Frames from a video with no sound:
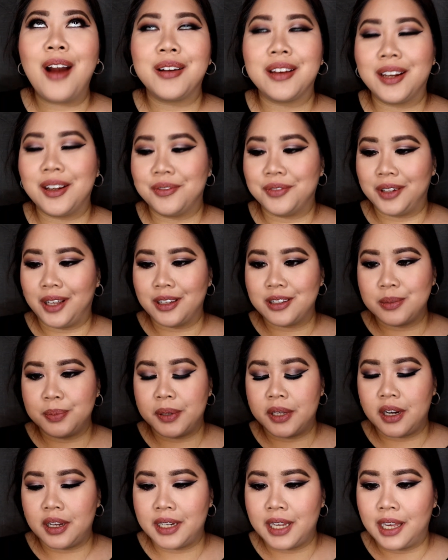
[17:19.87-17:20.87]
can I forget to
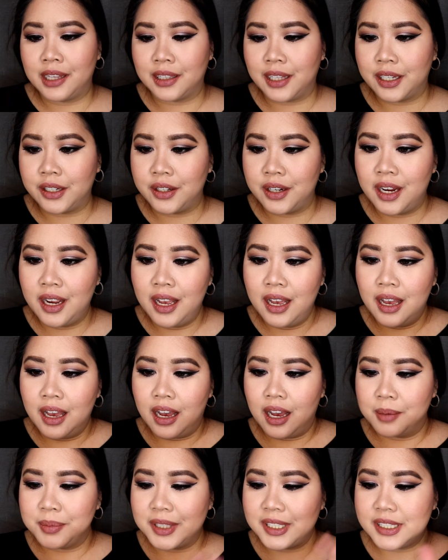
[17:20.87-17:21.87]
put on highlighter?
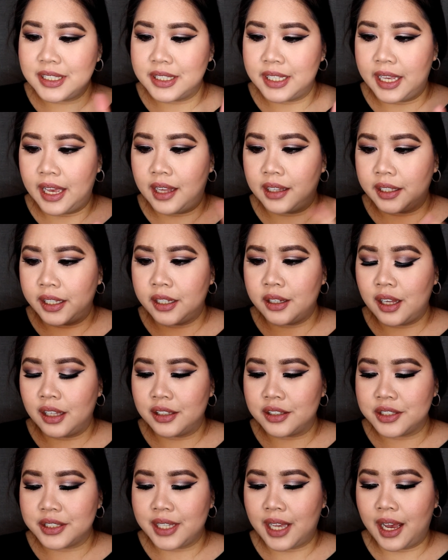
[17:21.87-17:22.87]
This is the LA
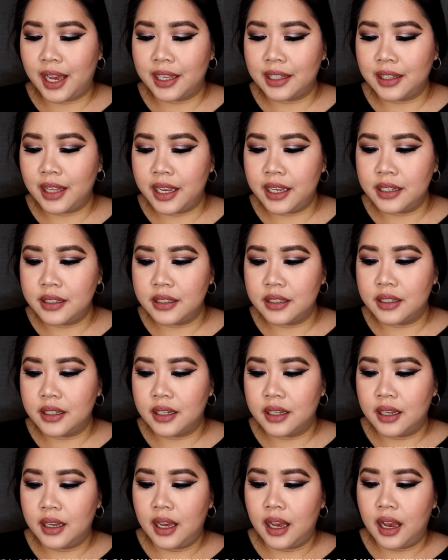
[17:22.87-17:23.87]
Colors Highlight
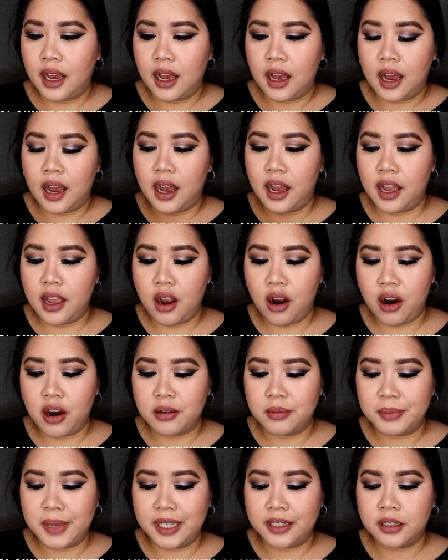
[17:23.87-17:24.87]
I Heart
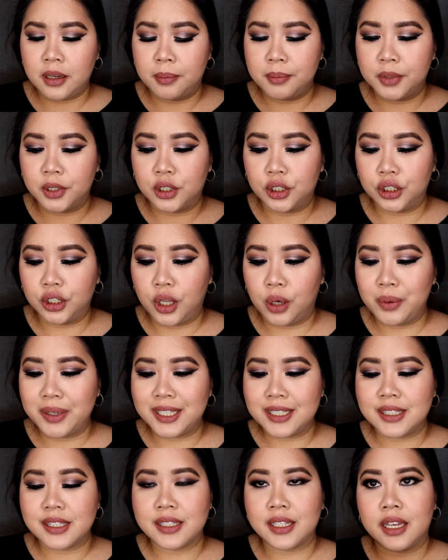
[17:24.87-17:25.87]
Makeup Glowing
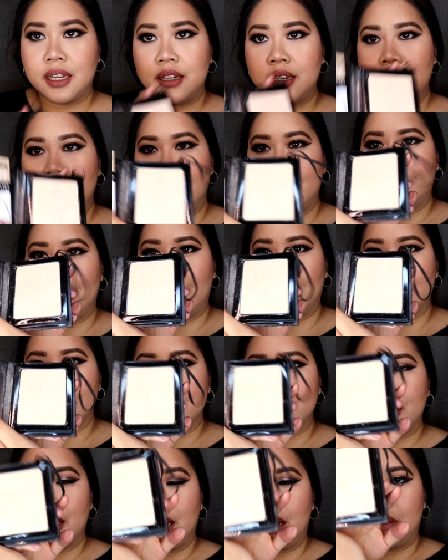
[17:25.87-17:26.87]
Skin, and
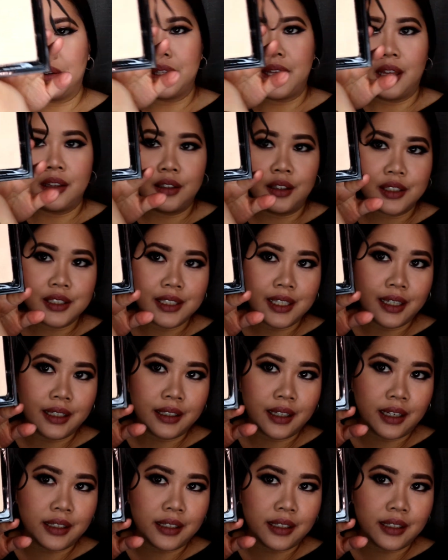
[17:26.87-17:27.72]
that's how that looks like.